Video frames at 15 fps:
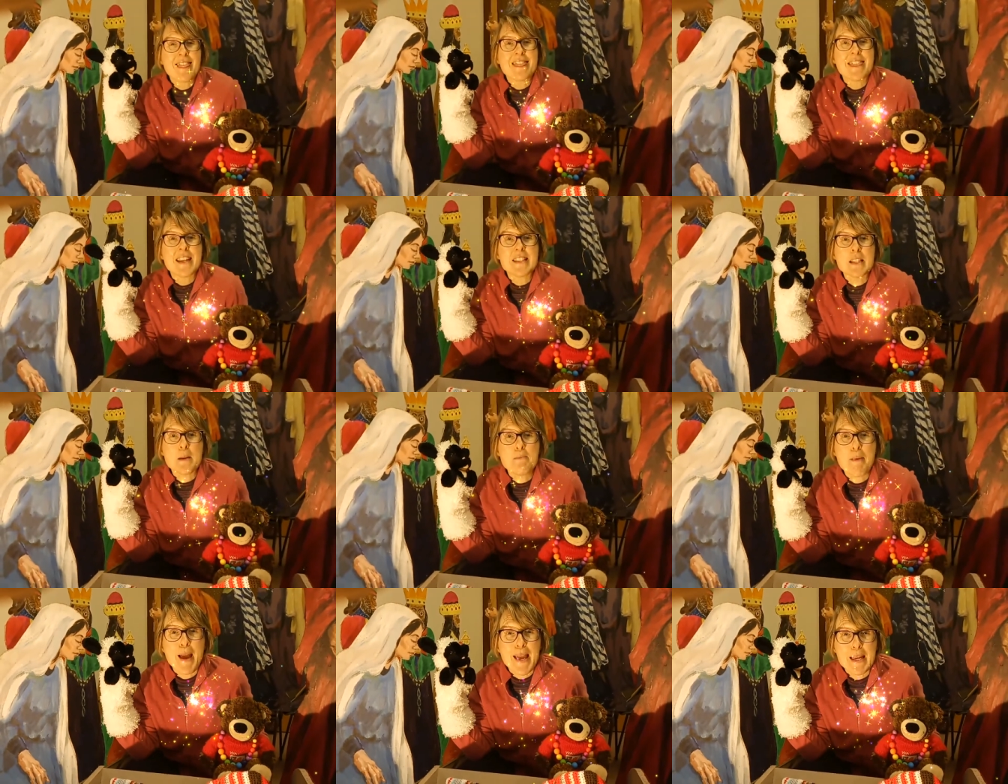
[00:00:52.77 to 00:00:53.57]
There's a
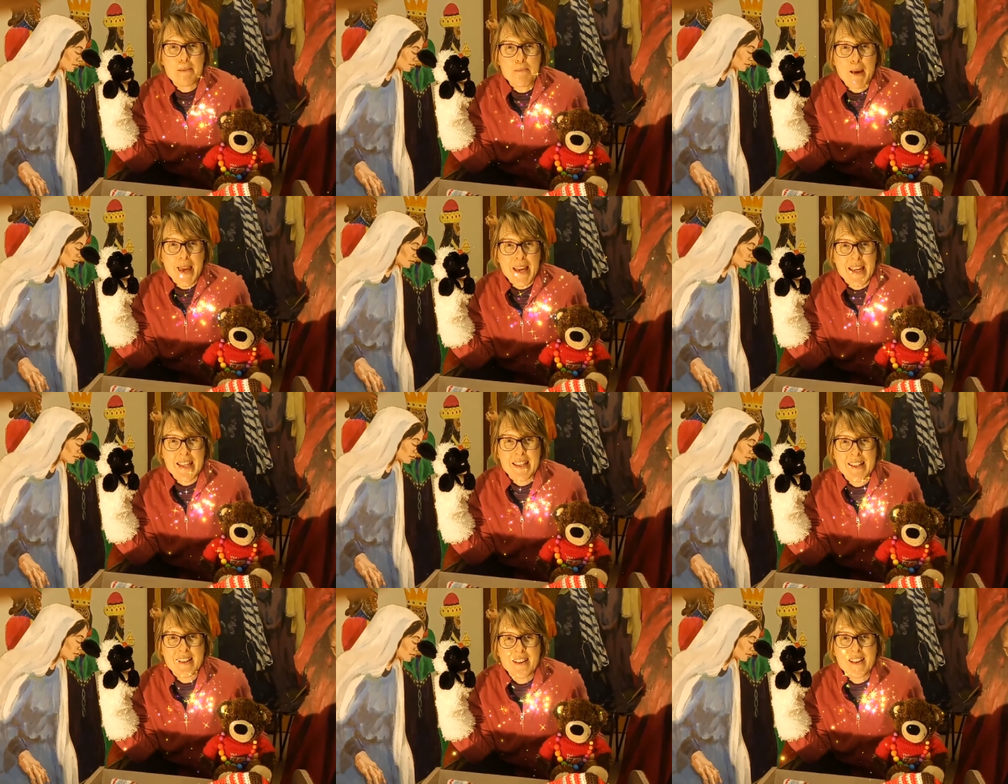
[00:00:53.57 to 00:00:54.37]

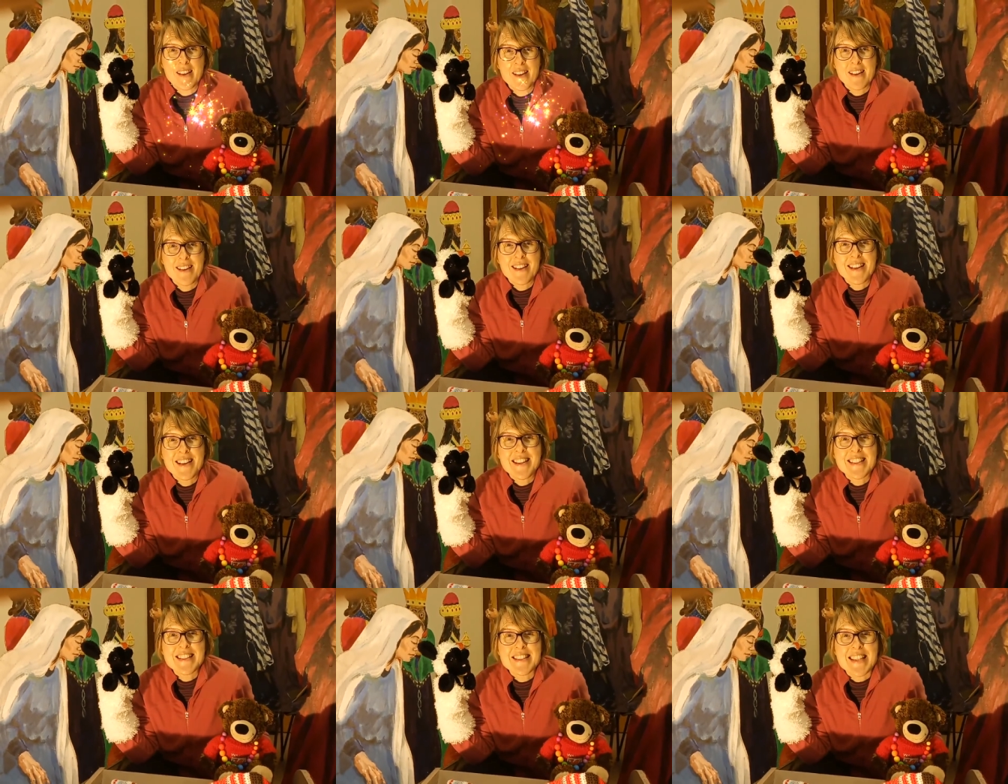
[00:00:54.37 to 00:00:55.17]
Baby.
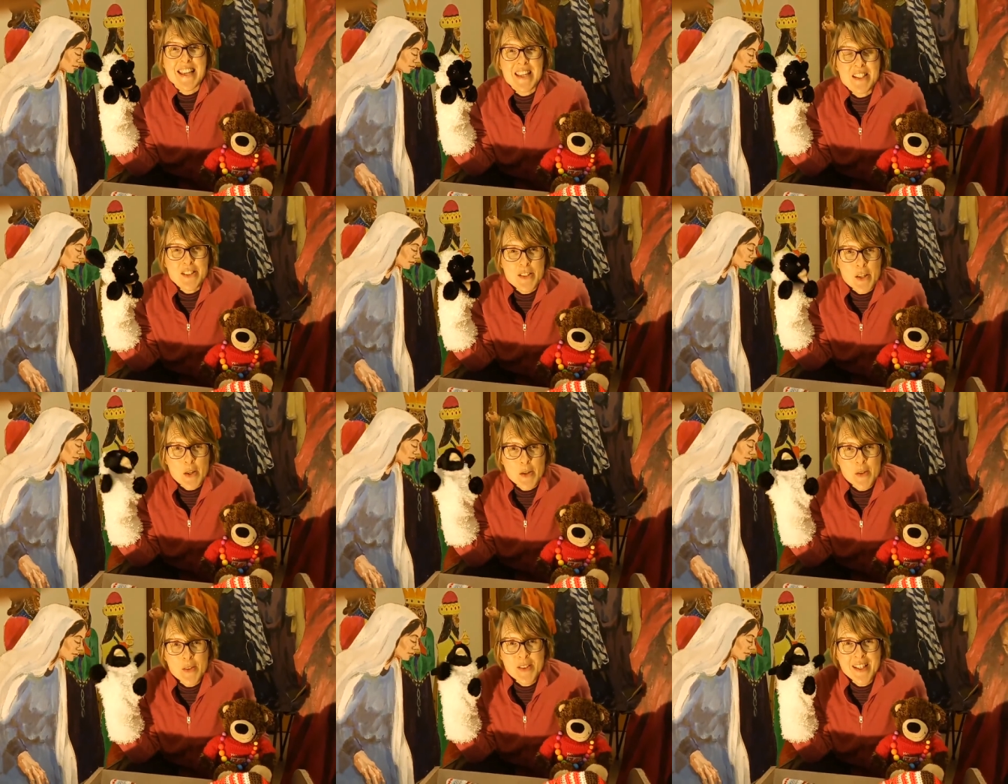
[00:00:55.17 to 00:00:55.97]
See you
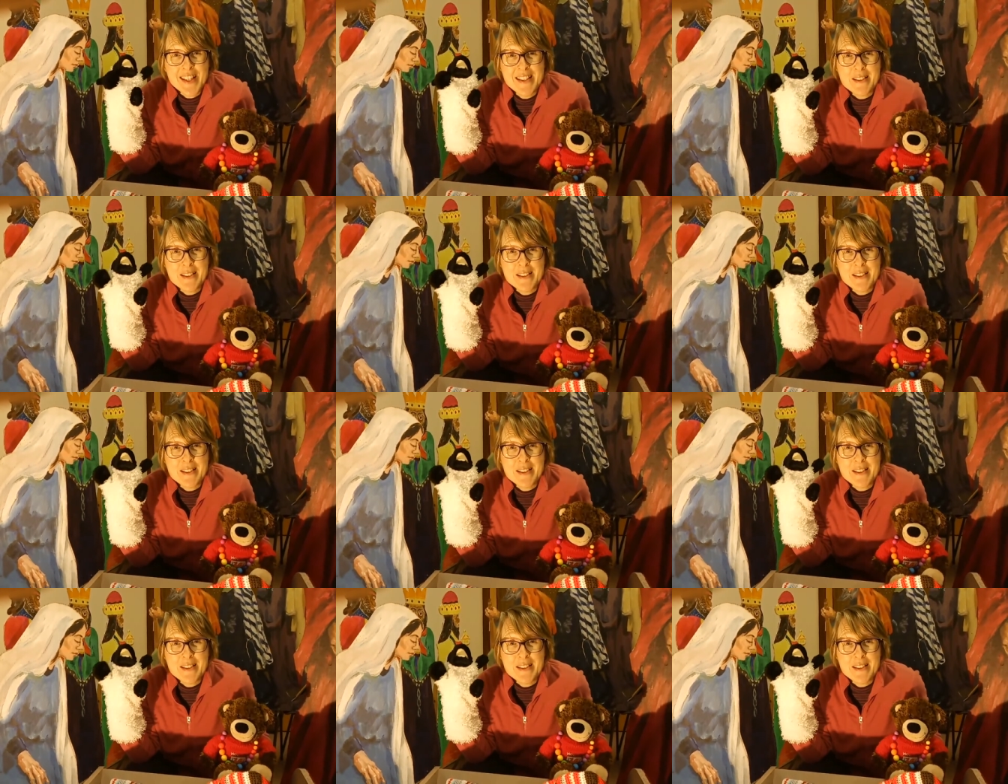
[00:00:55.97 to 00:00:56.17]
soon.